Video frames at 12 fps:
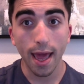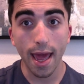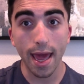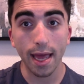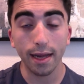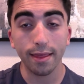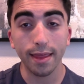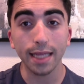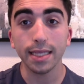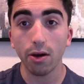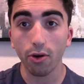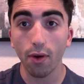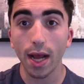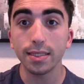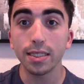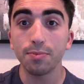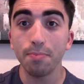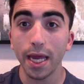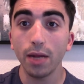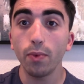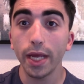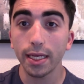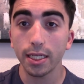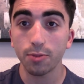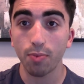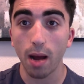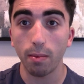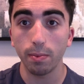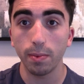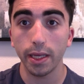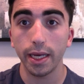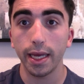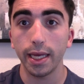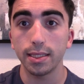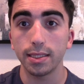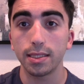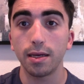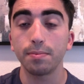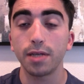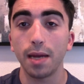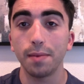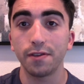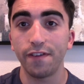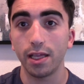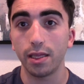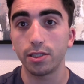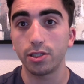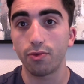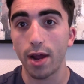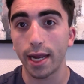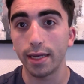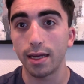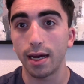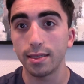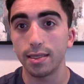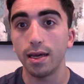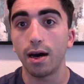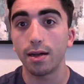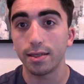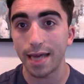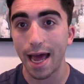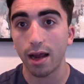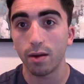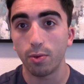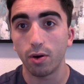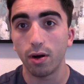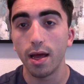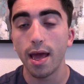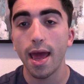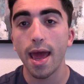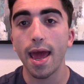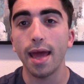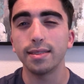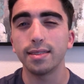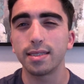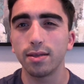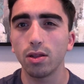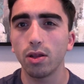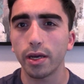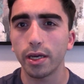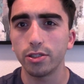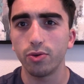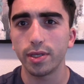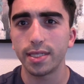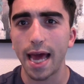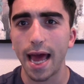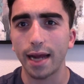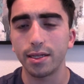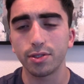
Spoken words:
And that's Alcaraz's main weakness, probably, is sometimes failing to recognize the unattackable and still looking to attack. Now,